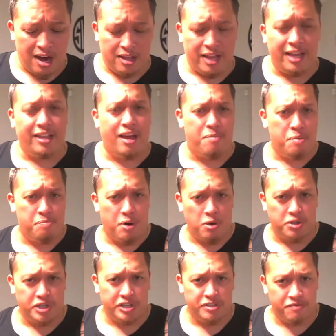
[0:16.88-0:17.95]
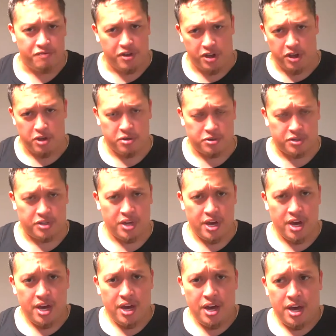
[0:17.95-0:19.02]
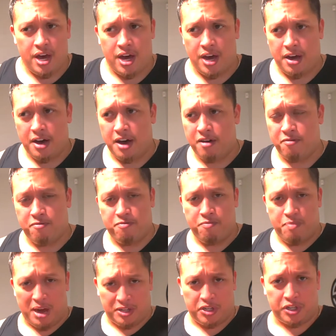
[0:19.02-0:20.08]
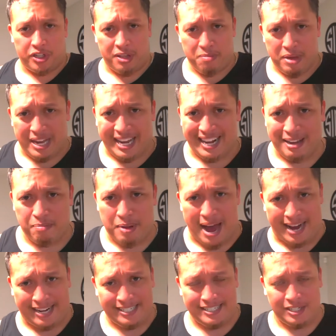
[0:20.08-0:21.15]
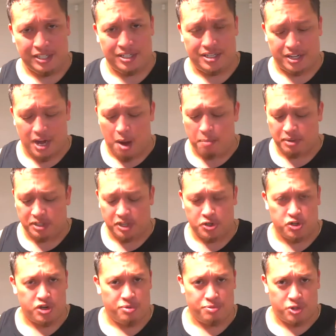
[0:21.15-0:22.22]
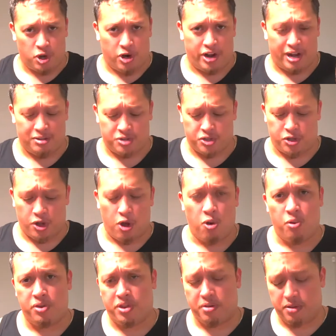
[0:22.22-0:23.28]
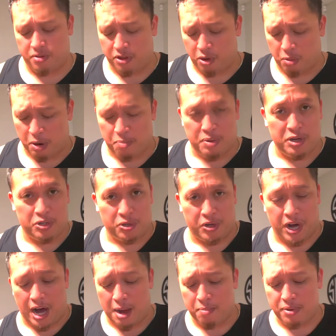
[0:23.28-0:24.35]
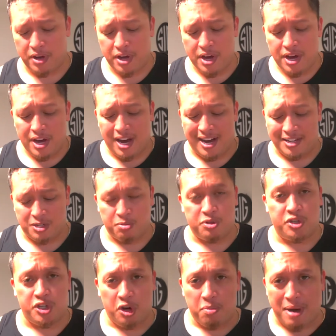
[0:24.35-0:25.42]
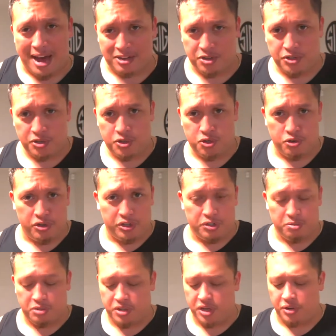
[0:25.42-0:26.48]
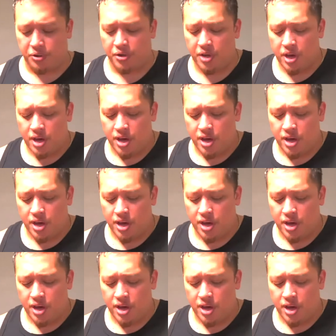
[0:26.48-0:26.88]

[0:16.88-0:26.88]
Lately, I've been posting some videos of basically me getting back into competition. I'm starting out slow with a little bit of pistol comp, some steel matches, shooting some steel,